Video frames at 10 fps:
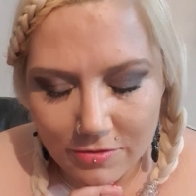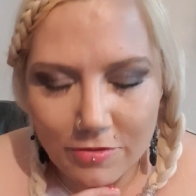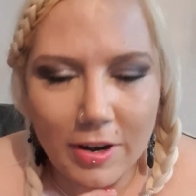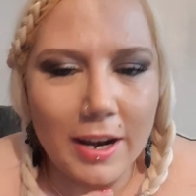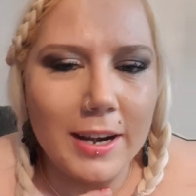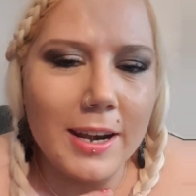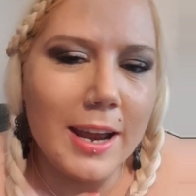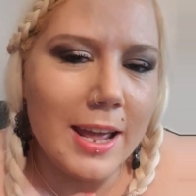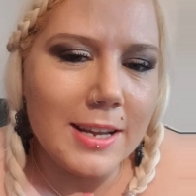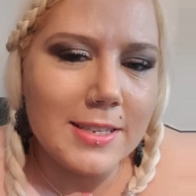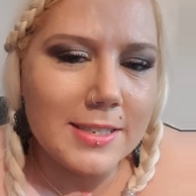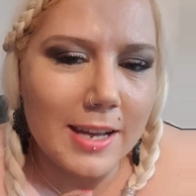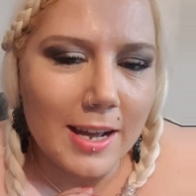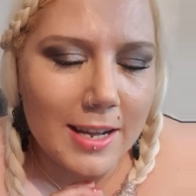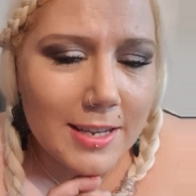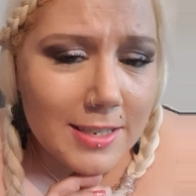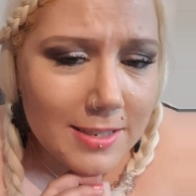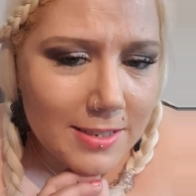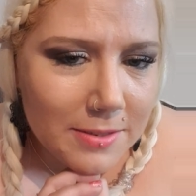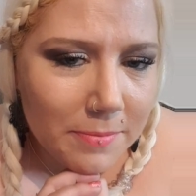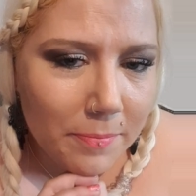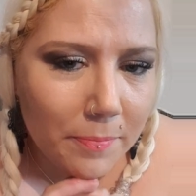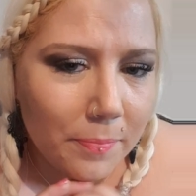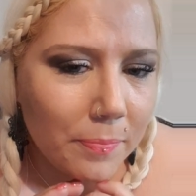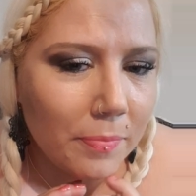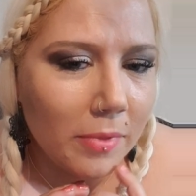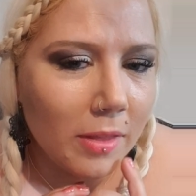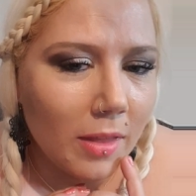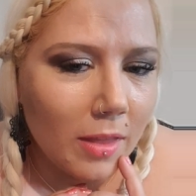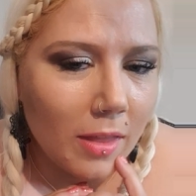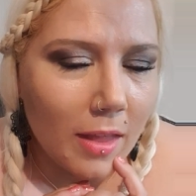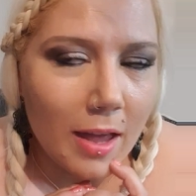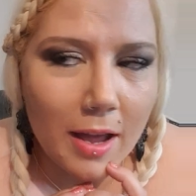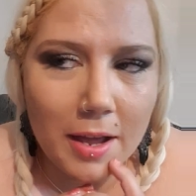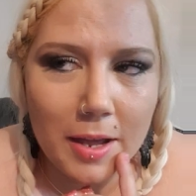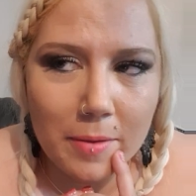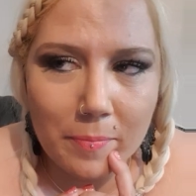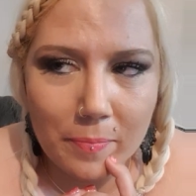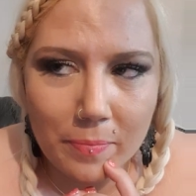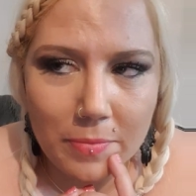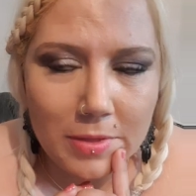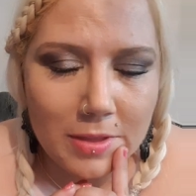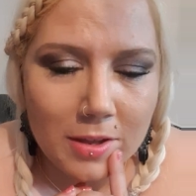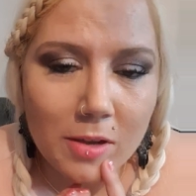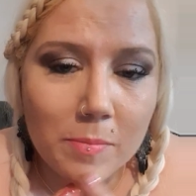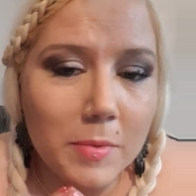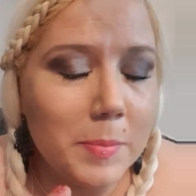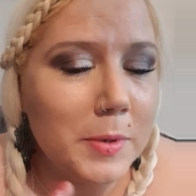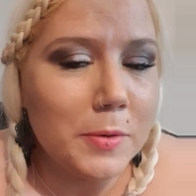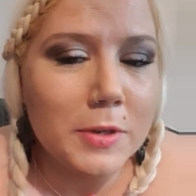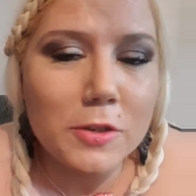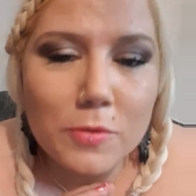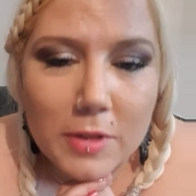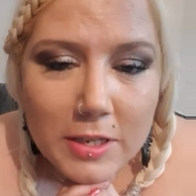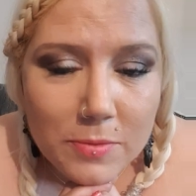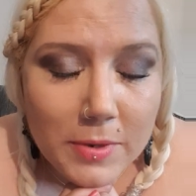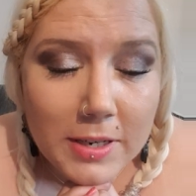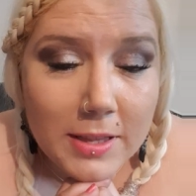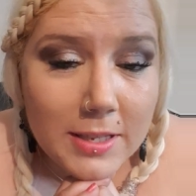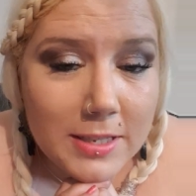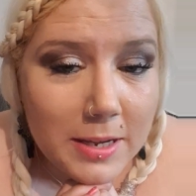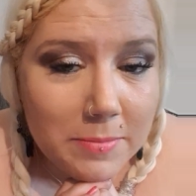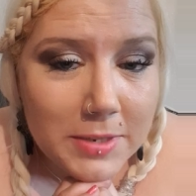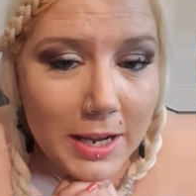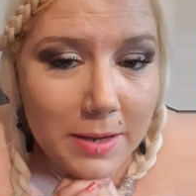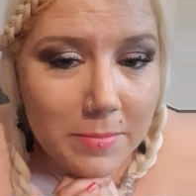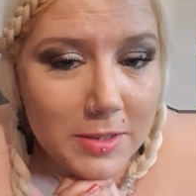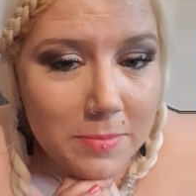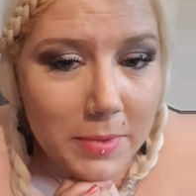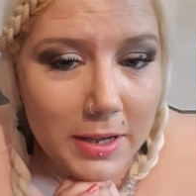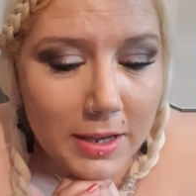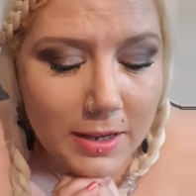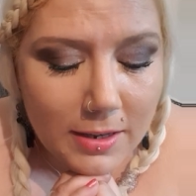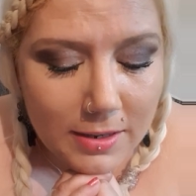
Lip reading: Right, next guys, maybe you can do this one at the same time as me,